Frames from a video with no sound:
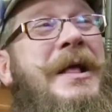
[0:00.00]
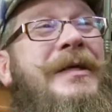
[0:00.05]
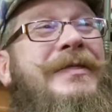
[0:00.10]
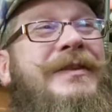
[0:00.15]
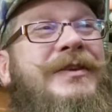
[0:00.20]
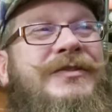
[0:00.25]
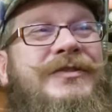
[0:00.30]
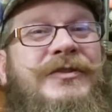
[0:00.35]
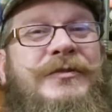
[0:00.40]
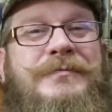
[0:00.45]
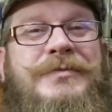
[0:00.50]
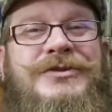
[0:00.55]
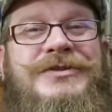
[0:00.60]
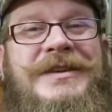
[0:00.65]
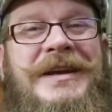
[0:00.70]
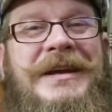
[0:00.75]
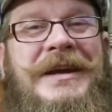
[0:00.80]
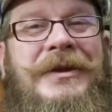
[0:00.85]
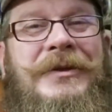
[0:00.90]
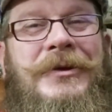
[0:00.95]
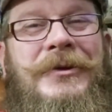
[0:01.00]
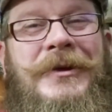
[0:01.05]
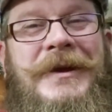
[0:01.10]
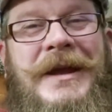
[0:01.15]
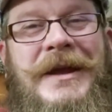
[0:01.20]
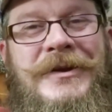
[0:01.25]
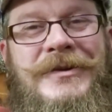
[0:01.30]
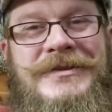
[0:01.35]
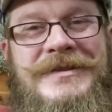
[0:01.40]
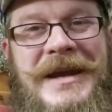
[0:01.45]
this is
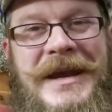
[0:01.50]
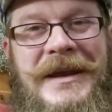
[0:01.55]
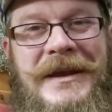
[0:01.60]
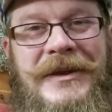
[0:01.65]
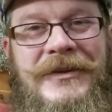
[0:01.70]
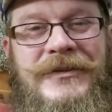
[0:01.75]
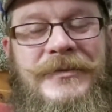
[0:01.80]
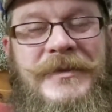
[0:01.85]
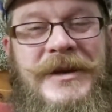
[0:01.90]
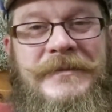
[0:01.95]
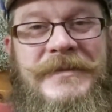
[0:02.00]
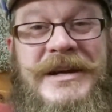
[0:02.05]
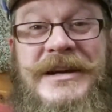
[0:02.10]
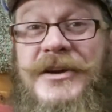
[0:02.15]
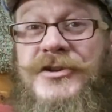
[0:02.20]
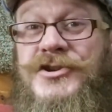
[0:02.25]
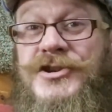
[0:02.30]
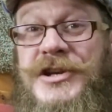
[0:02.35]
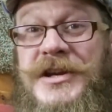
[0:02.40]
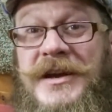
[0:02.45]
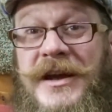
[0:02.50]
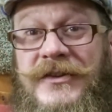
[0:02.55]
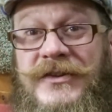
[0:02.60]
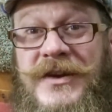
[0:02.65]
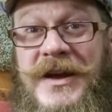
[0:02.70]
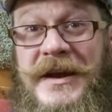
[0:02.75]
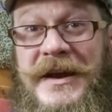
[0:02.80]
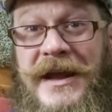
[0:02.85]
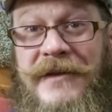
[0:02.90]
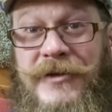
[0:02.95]
particularly entertaining to me because she does
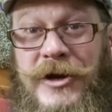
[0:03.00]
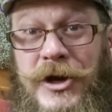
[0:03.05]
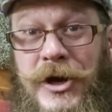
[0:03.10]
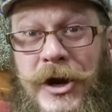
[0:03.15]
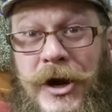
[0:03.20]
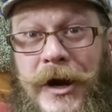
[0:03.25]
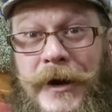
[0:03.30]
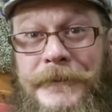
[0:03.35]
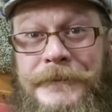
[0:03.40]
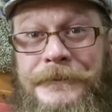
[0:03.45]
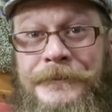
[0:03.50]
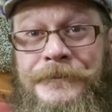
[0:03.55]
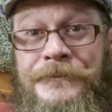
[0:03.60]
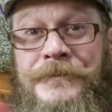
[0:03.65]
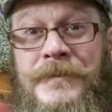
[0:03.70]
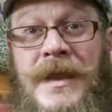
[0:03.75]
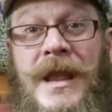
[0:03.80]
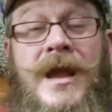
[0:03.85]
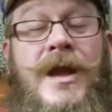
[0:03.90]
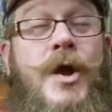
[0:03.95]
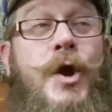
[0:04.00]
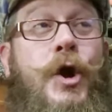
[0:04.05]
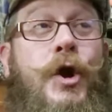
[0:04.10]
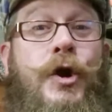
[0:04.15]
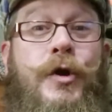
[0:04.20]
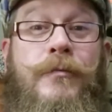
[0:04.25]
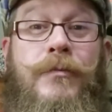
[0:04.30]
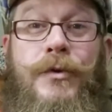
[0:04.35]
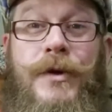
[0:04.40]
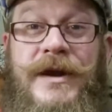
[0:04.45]
not have a car.
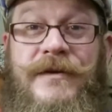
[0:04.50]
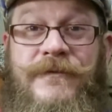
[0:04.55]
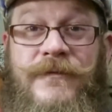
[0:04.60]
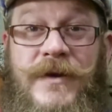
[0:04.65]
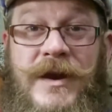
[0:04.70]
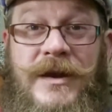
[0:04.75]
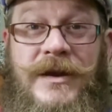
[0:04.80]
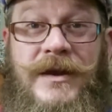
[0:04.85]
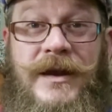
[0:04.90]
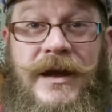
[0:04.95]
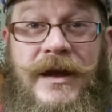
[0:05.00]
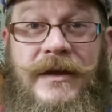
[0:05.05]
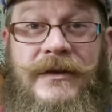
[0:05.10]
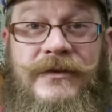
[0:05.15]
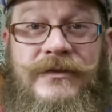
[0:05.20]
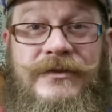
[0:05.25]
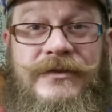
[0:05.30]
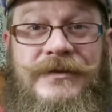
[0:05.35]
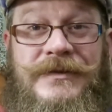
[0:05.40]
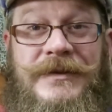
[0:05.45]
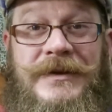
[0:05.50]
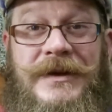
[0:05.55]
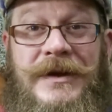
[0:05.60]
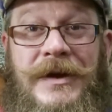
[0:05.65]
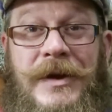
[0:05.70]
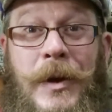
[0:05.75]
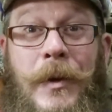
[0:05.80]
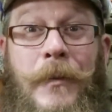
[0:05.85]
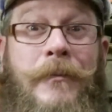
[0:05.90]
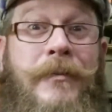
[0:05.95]
Her boyfriend does,
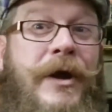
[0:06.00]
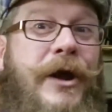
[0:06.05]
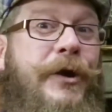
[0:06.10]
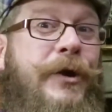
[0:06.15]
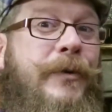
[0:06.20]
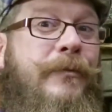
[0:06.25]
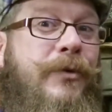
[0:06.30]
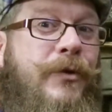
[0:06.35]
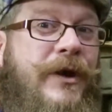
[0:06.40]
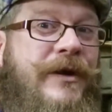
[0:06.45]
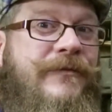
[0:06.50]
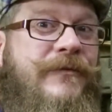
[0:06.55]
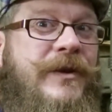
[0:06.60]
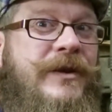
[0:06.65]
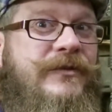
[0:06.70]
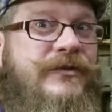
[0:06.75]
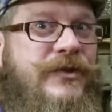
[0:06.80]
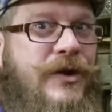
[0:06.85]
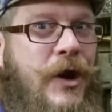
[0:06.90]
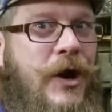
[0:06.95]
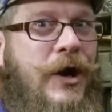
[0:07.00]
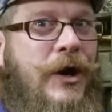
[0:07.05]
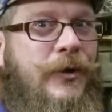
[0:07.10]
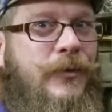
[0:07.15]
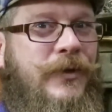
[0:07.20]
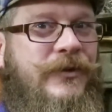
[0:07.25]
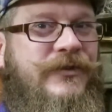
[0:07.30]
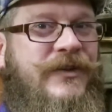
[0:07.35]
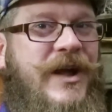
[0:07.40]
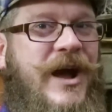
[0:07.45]
but her boyfriend's car
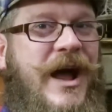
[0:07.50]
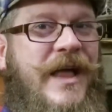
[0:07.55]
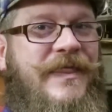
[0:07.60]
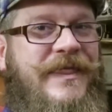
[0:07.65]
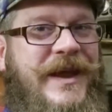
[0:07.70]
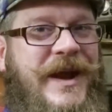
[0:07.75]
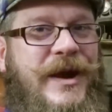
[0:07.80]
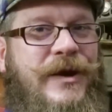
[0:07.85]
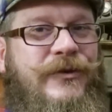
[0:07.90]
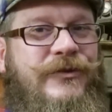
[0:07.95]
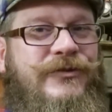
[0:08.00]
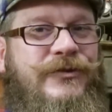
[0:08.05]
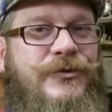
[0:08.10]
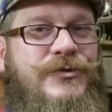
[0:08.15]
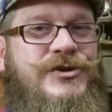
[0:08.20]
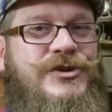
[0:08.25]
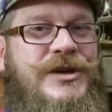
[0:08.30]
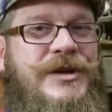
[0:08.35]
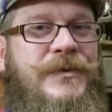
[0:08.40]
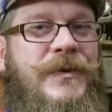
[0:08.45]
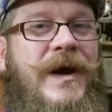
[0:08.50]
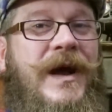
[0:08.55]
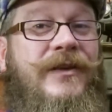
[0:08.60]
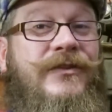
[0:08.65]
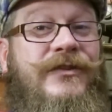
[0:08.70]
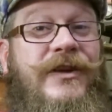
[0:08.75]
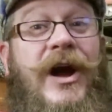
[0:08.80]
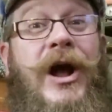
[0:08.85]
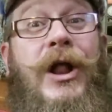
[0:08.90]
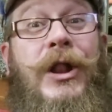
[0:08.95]
was not there, so she
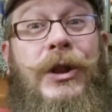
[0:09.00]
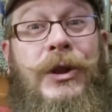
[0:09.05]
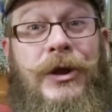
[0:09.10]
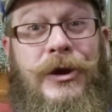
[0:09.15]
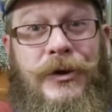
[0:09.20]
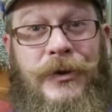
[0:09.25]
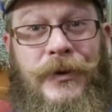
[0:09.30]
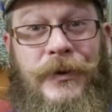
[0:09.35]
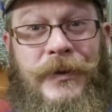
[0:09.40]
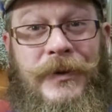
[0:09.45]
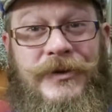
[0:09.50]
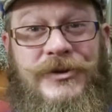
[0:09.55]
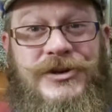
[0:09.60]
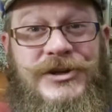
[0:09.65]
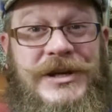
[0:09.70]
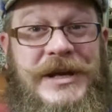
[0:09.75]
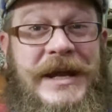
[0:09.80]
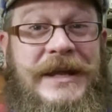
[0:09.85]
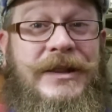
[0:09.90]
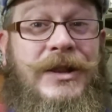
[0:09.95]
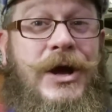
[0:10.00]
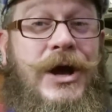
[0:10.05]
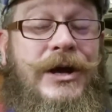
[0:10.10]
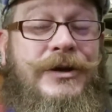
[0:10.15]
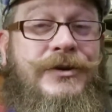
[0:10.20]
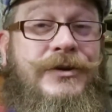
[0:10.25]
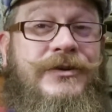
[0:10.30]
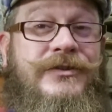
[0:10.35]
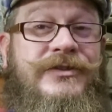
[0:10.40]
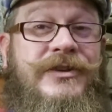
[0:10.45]
was alone. She had
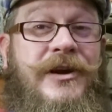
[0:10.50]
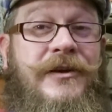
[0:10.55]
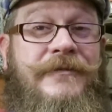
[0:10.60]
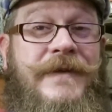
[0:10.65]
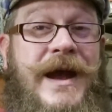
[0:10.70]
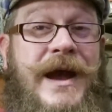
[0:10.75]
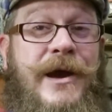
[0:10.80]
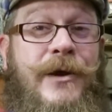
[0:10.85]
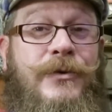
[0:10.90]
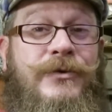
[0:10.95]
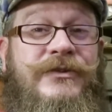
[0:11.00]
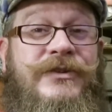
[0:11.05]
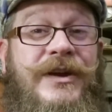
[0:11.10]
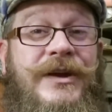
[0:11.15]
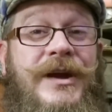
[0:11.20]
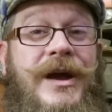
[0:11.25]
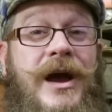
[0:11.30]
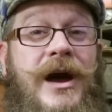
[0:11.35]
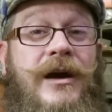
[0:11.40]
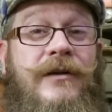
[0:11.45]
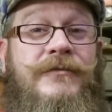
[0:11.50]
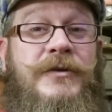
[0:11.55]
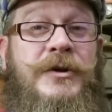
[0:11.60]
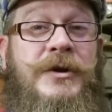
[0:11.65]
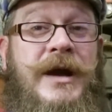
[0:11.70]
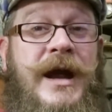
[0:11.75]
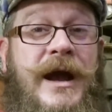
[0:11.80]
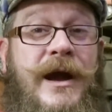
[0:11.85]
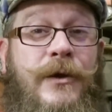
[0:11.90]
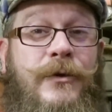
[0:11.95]
locked herself out of
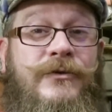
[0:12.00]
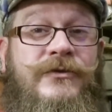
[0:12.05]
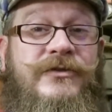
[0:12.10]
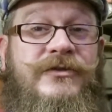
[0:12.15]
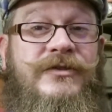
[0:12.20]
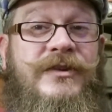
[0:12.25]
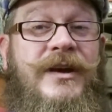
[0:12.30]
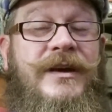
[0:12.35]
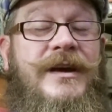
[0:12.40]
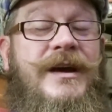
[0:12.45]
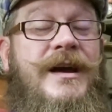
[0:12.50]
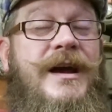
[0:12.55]
her house